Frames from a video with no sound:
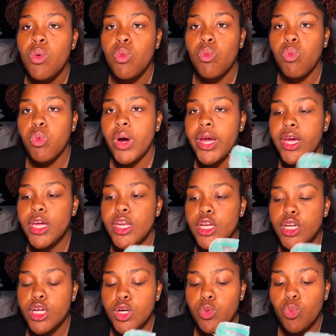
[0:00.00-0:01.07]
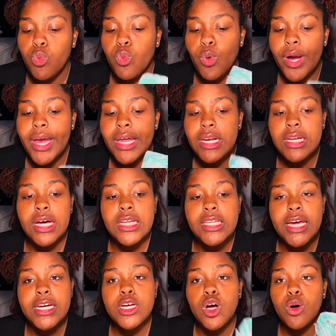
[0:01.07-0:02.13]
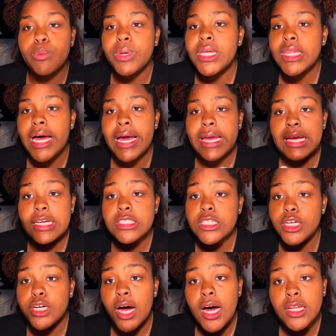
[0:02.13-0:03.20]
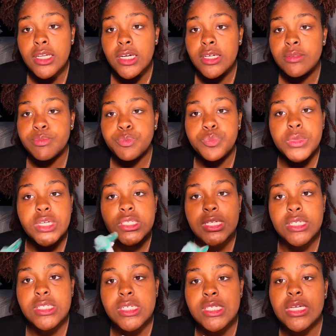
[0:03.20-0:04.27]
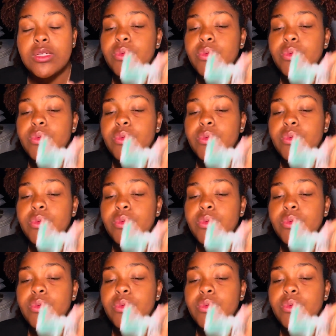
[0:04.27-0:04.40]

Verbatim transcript: when when a lady gonna be like, it's a dollar 66.